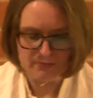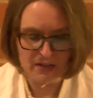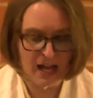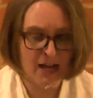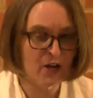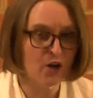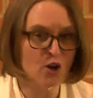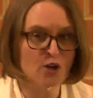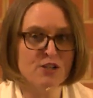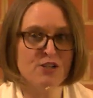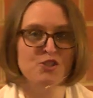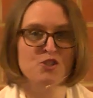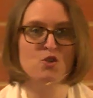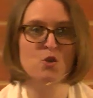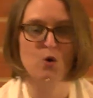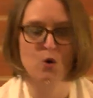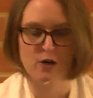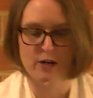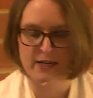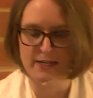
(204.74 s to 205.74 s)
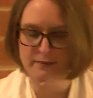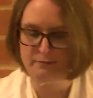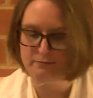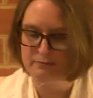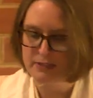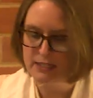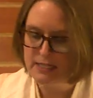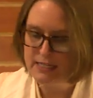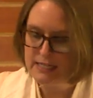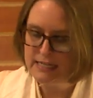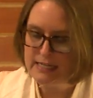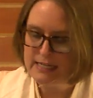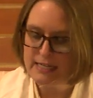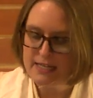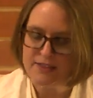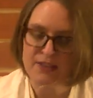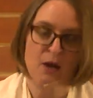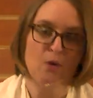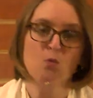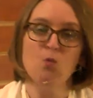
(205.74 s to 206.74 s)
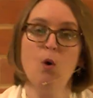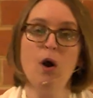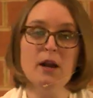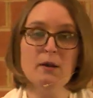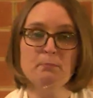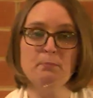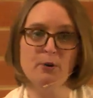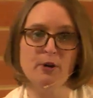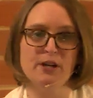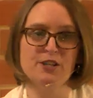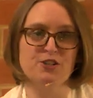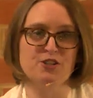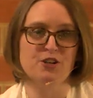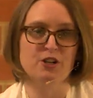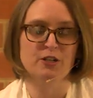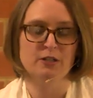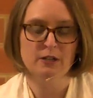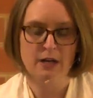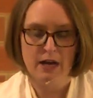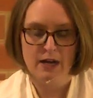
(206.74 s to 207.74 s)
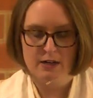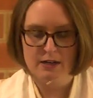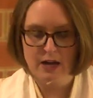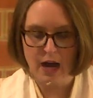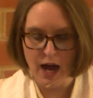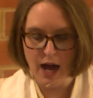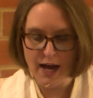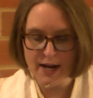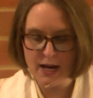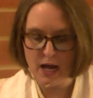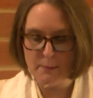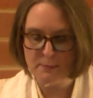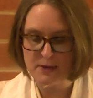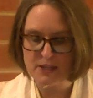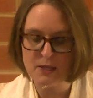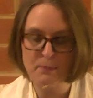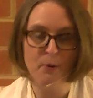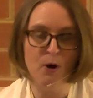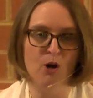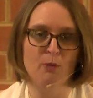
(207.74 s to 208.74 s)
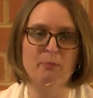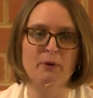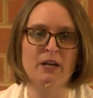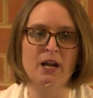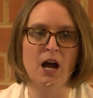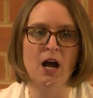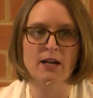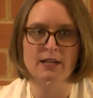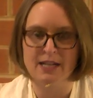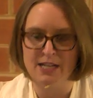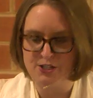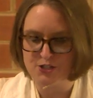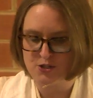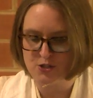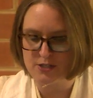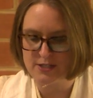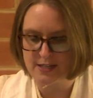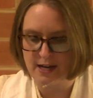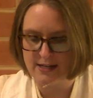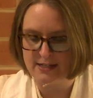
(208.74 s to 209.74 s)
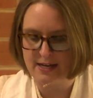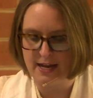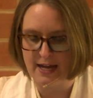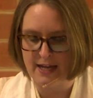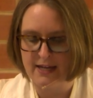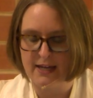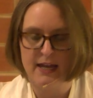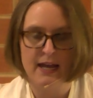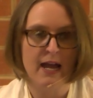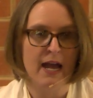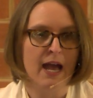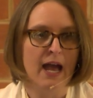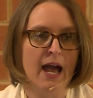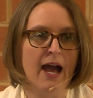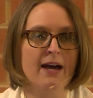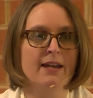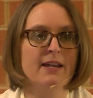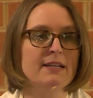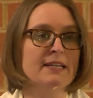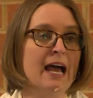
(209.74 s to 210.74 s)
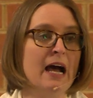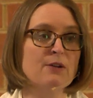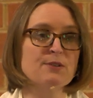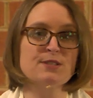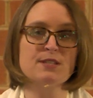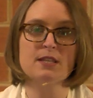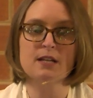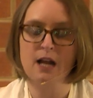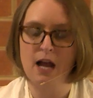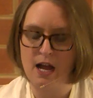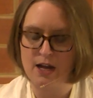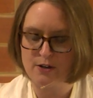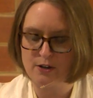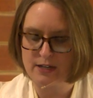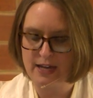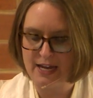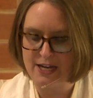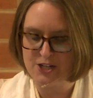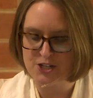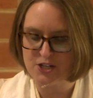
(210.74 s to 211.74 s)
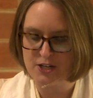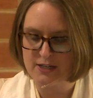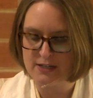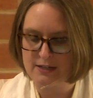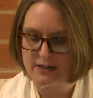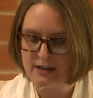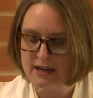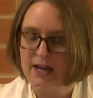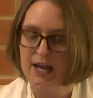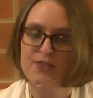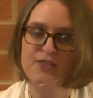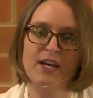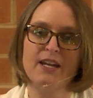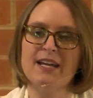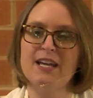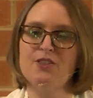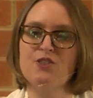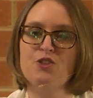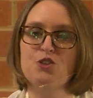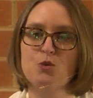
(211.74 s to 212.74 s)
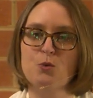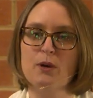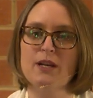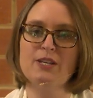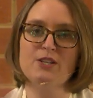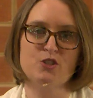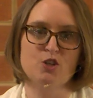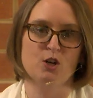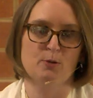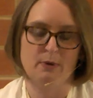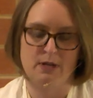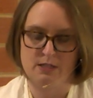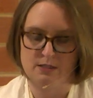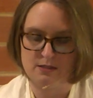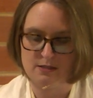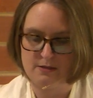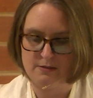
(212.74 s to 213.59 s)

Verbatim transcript: I heard a story that one preacher got up in the pulpit on Easter Sunday and announced to the congregation that he had three sermons.